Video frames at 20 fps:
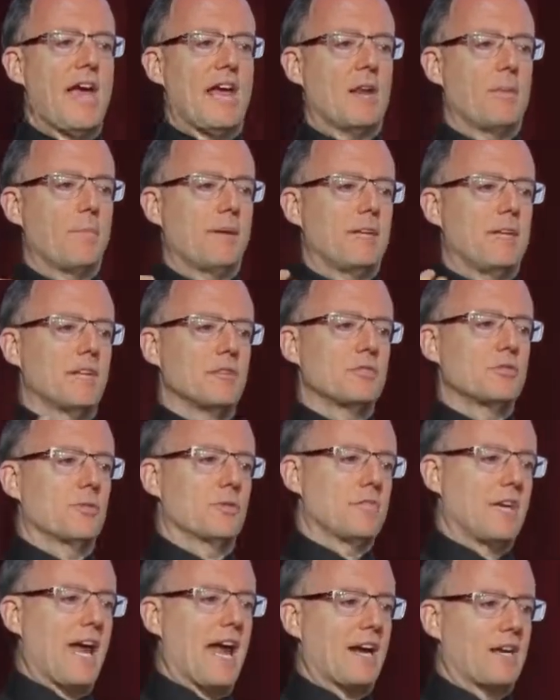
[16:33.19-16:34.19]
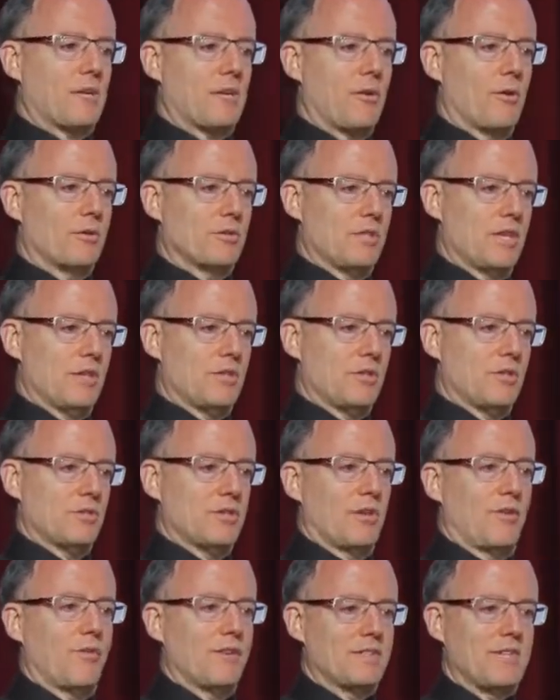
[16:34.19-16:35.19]
and it begins to attack your own
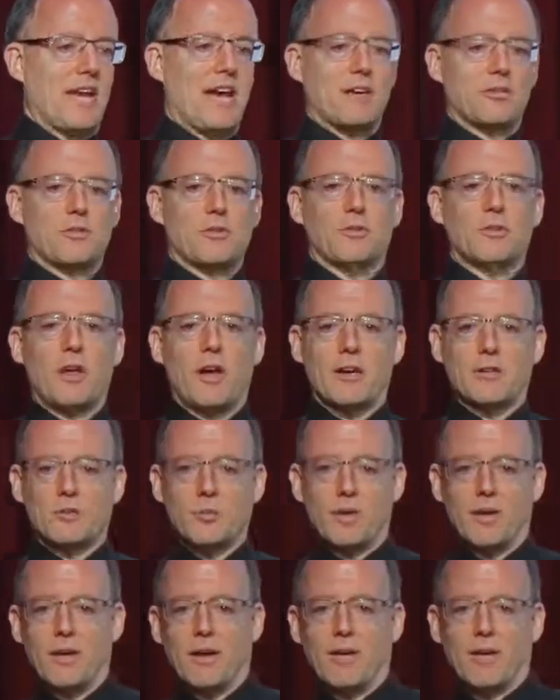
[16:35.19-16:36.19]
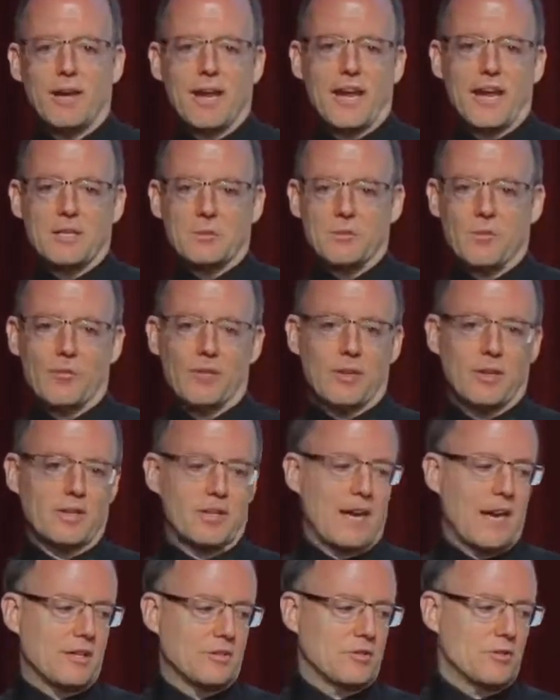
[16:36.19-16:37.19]
tissues. If it attacks your lungs, we call it asthma. If it
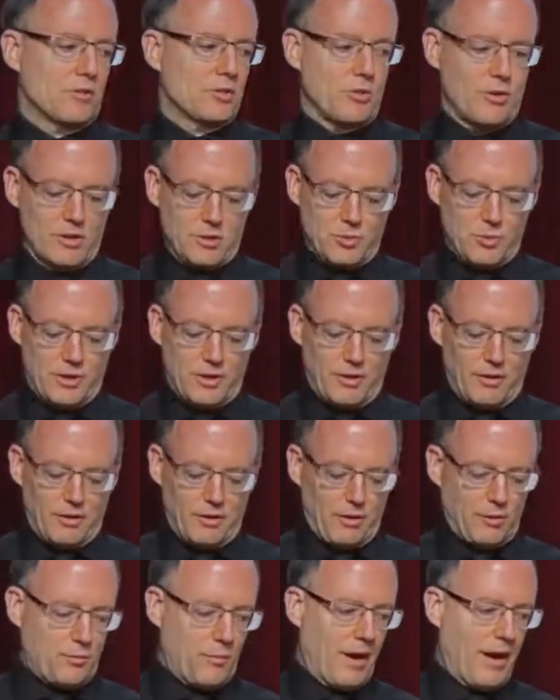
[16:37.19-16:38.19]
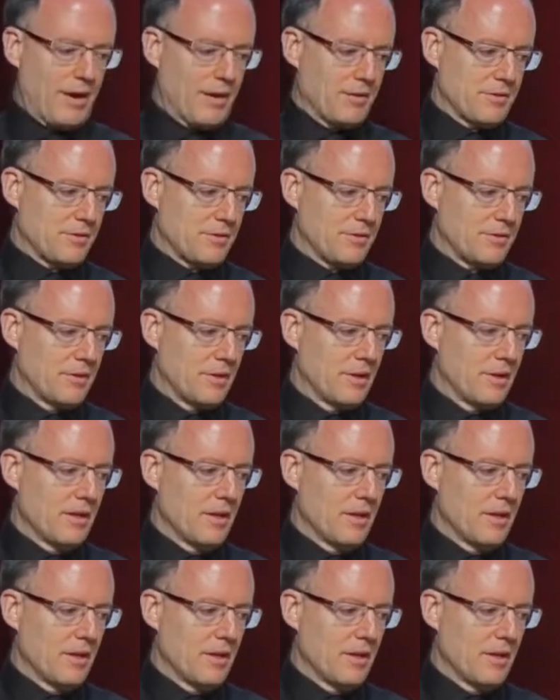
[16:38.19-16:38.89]
attacks your joints, we call it arthritis.